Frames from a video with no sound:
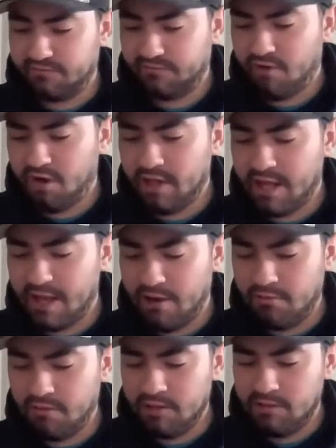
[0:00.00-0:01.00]
fall
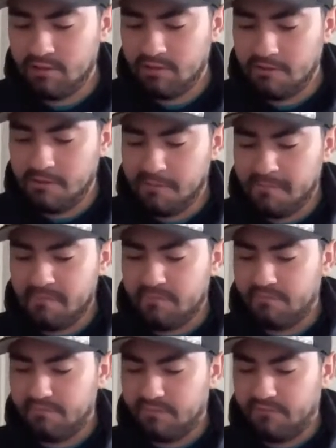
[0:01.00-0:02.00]
out
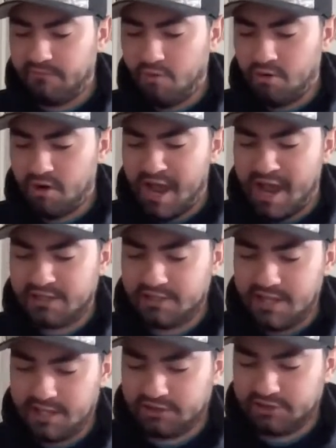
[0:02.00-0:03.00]
before I add the
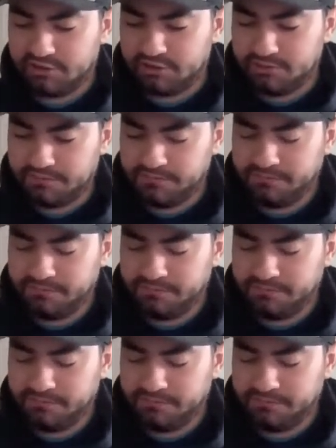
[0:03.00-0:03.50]
texture.